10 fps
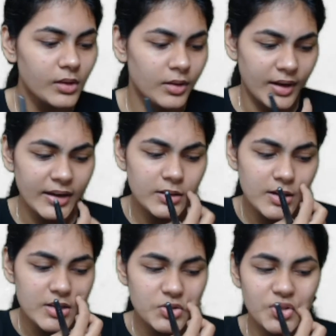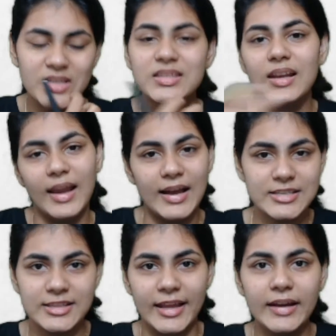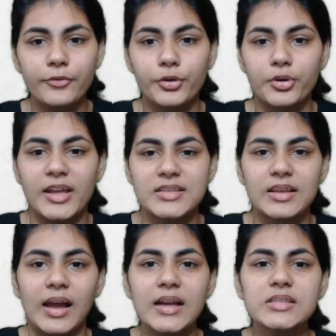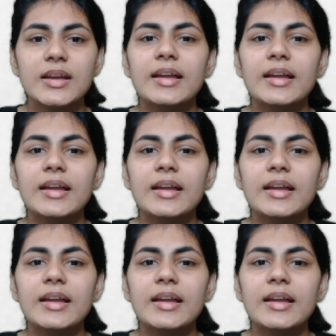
right? So this is the last slide for today's class.